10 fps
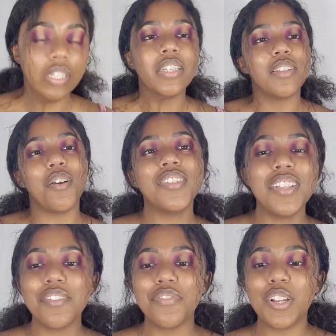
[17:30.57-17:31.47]
They honestly
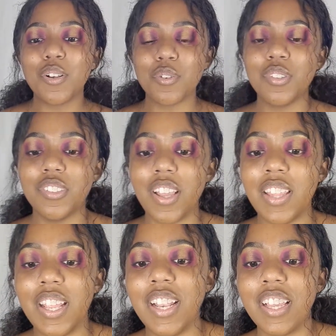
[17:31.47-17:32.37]
live very close to each other,
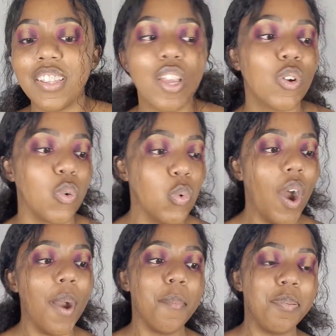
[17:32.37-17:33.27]
and like, they grew
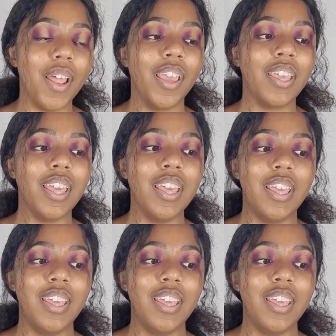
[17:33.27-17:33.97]
up like but